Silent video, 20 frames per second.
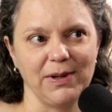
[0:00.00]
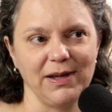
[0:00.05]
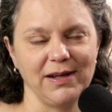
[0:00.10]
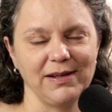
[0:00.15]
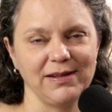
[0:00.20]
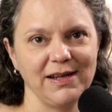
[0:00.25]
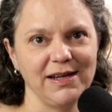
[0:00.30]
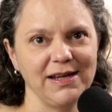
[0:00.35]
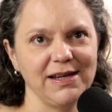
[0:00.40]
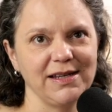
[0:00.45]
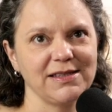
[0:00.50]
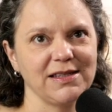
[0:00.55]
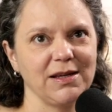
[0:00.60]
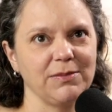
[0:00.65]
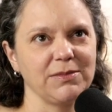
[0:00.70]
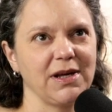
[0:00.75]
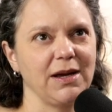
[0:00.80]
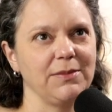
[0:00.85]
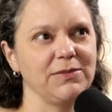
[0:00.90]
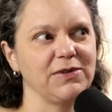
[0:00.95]
And
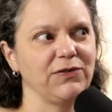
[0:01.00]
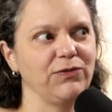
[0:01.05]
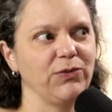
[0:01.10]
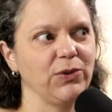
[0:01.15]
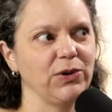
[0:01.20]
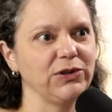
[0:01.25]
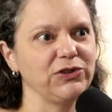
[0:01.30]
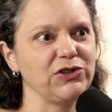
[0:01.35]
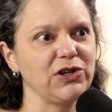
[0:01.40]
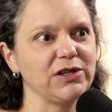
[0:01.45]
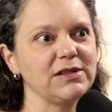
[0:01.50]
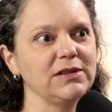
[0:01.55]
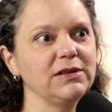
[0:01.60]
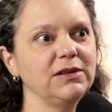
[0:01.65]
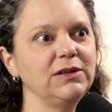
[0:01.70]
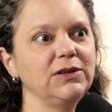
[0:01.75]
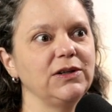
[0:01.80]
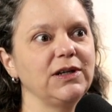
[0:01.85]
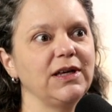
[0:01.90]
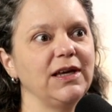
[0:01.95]
sometimes if we're just
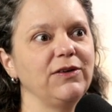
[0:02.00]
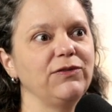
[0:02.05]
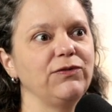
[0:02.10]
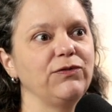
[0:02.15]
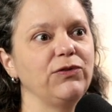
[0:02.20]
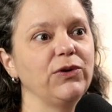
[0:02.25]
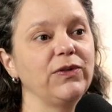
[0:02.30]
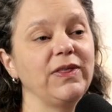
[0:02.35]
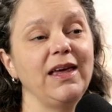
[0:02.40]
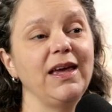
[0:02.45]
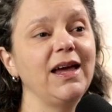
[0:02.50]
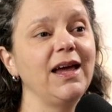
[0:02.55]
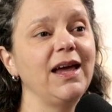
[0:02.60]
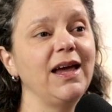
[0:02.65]
looking for the